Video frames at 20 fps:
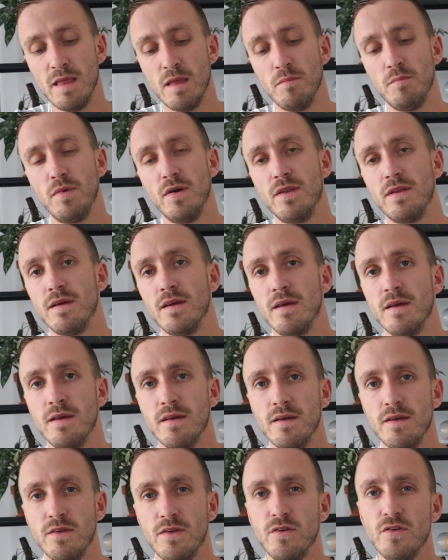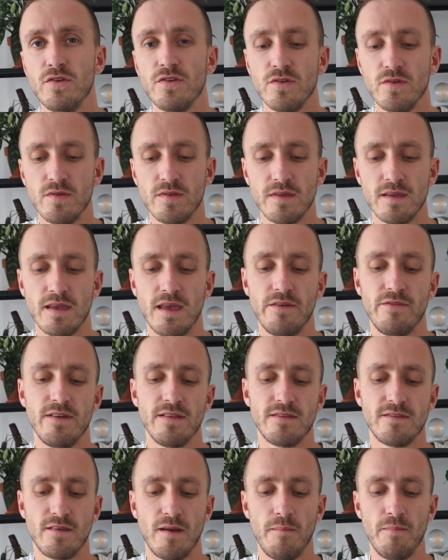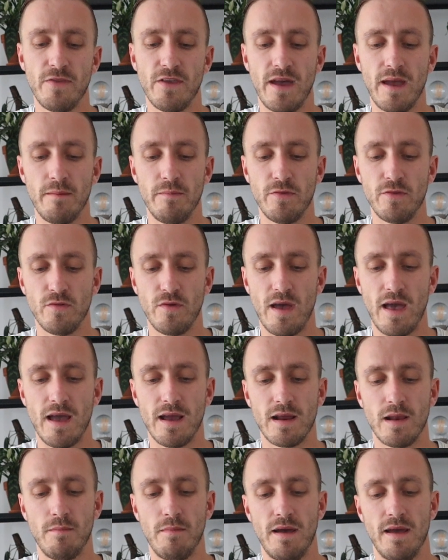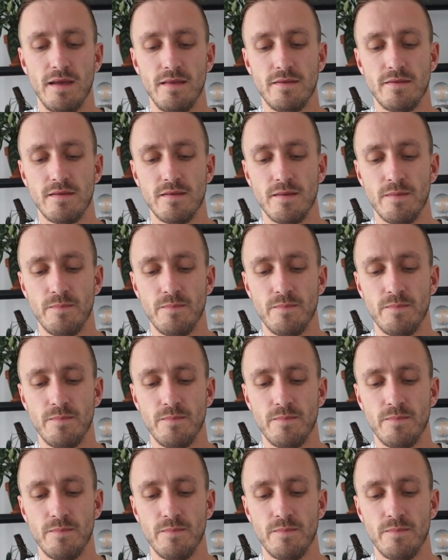but you should give it some time to acclimate,